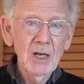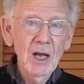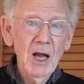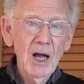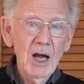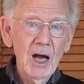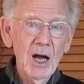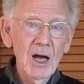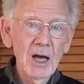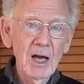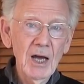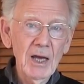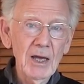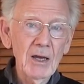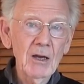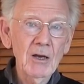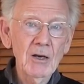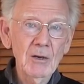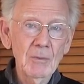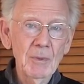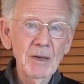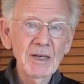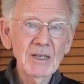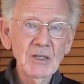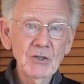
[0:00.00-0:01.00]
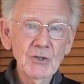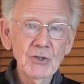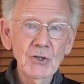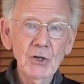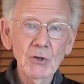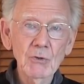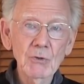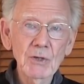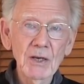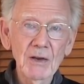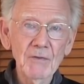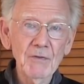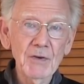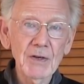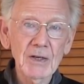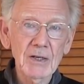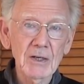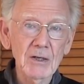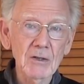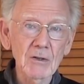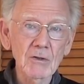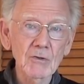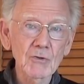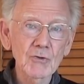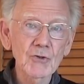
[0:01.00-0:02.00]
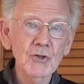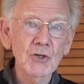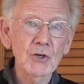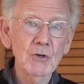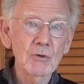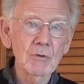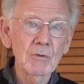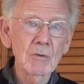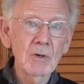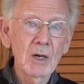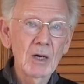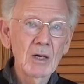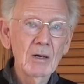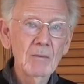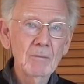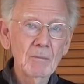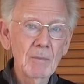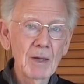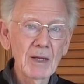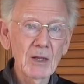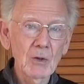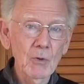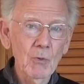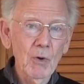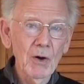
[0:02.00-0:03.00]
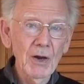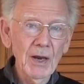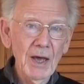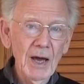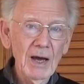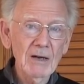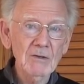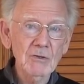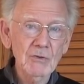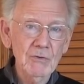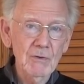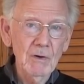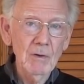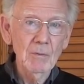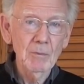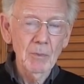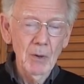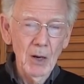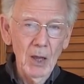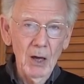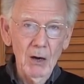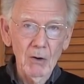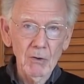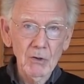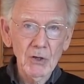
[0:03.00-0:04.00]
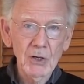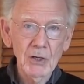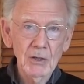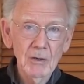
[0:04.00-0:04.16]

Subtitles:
it would have been too difficult to mill one out of a block.